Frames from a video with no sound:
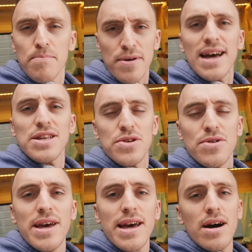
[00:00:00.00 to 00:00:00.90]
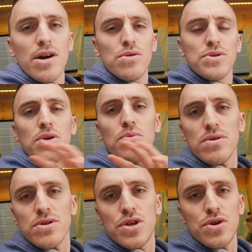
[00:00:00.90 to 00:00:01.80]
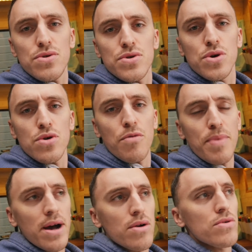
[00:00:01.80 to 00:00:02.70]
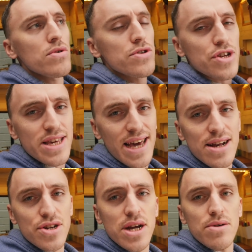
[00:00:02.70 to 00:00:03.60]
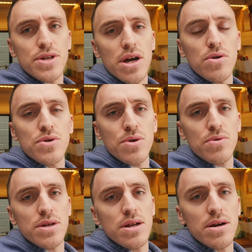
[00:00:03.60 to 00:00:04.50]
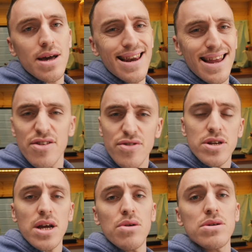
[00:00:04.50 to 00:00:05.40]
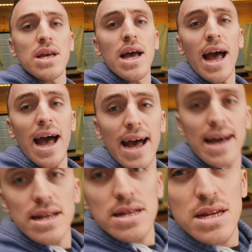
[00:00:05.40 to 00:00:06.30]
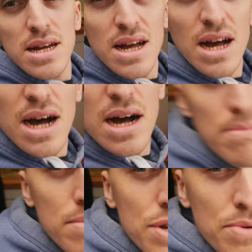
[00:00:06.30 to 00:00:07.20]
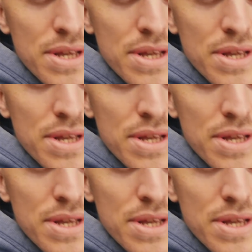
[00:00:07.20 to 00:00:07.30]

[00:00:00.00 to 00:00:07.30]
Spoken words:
But that's not it. I also want to talk about not just gas showers, I also want to look at electric showers and, shall we